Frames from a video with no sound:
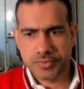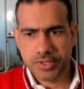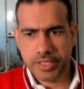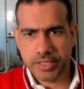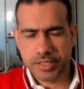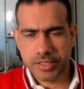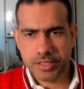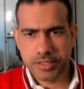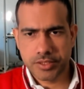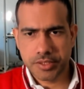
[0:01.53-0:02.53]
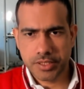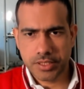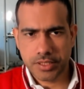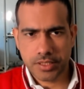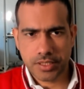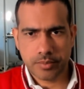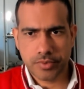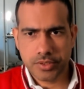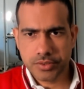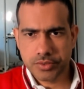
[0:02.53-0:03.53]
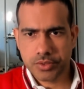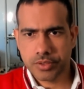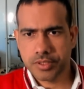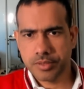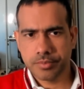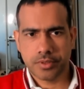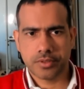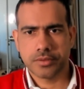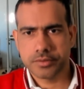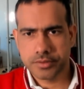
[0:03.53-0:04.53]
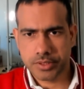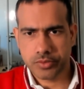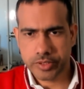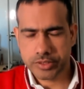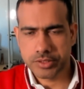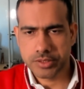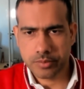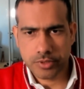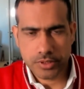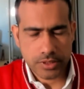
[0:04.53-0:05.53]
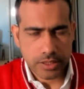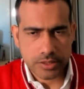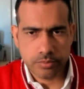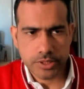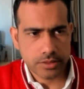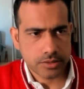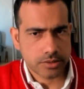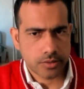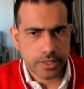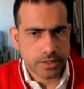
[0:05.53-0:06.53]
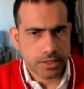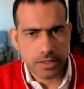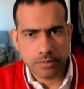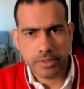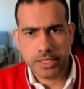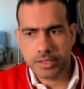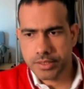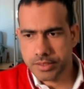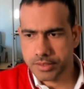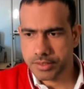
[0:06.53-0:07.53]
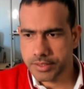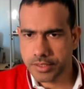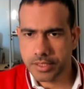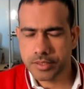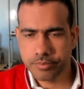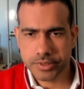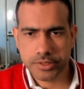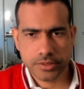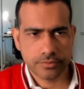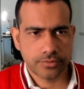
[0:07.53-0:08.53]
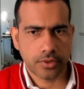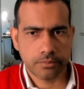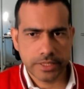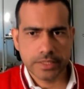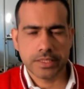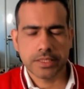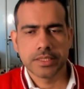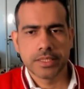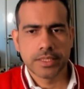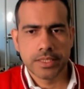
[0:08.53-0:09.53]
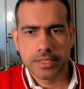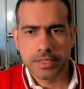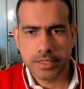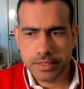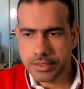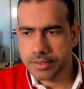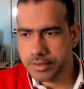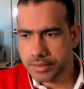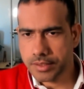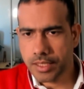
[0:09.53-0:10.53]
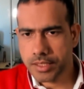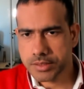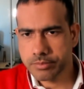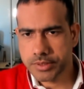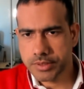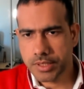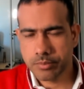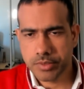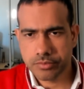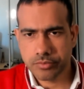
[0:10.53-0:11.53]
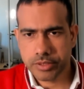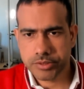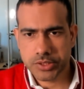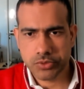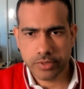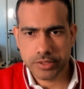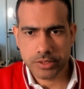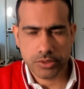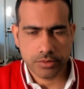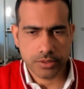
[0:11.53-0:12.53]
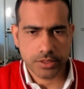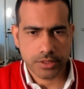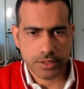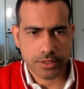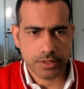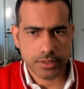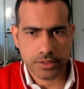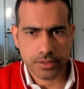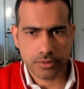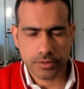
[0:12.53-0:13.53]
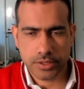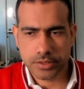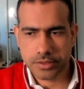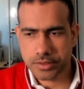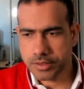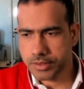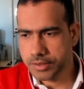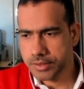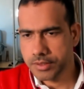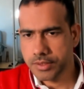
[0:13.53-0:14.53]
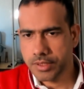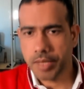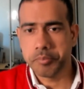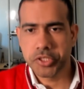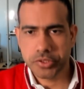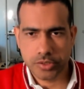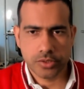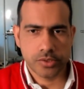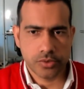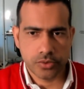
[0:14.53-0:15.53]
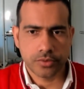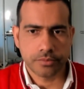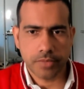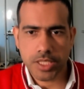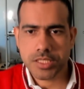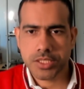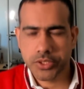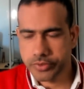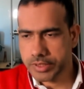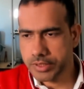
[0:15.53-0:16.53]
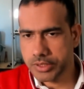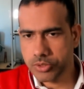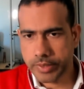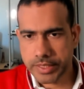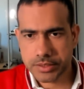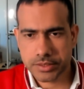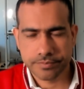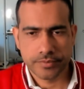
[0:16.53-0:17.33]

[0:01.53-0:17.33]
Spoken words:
Hi, today I'm going to talk about a question someone has asked me. So I recently met a young person from India. He asked me a number of questions related to his ambition to do master's degree in the US